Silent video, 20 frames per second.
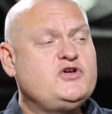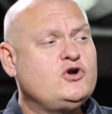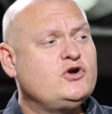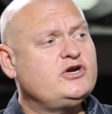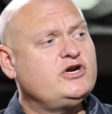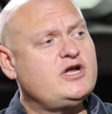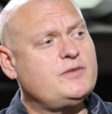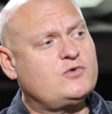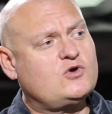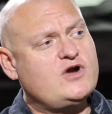
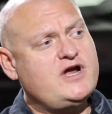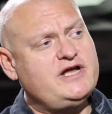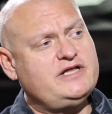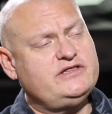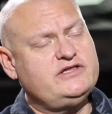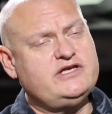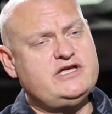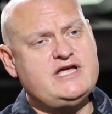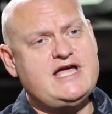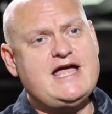couldn't
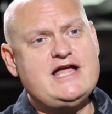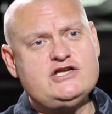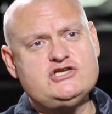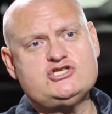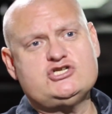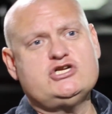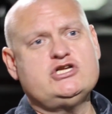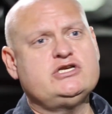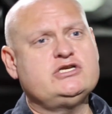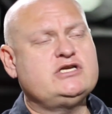upgrade the
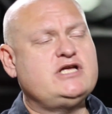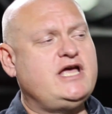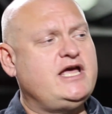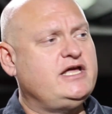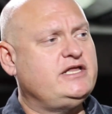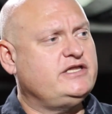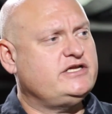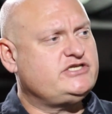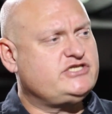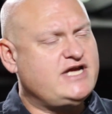engine
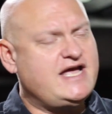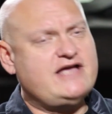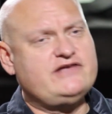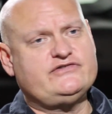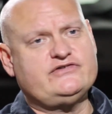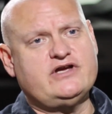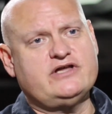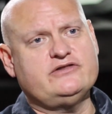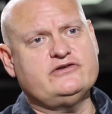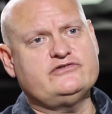and the
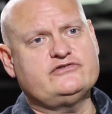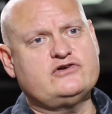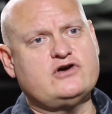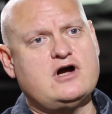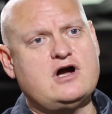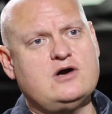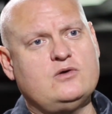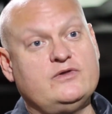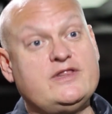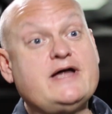chassis on this
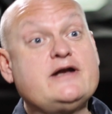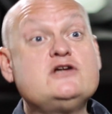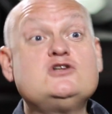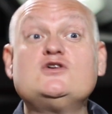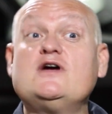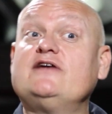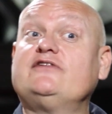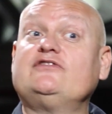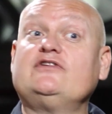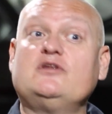car without
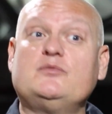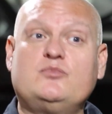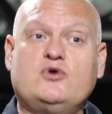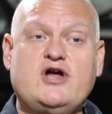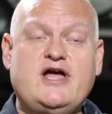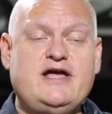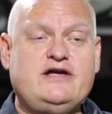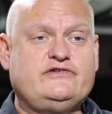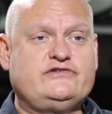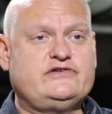addressing the
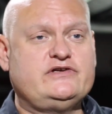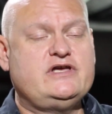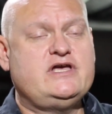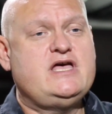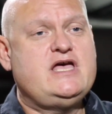brakes.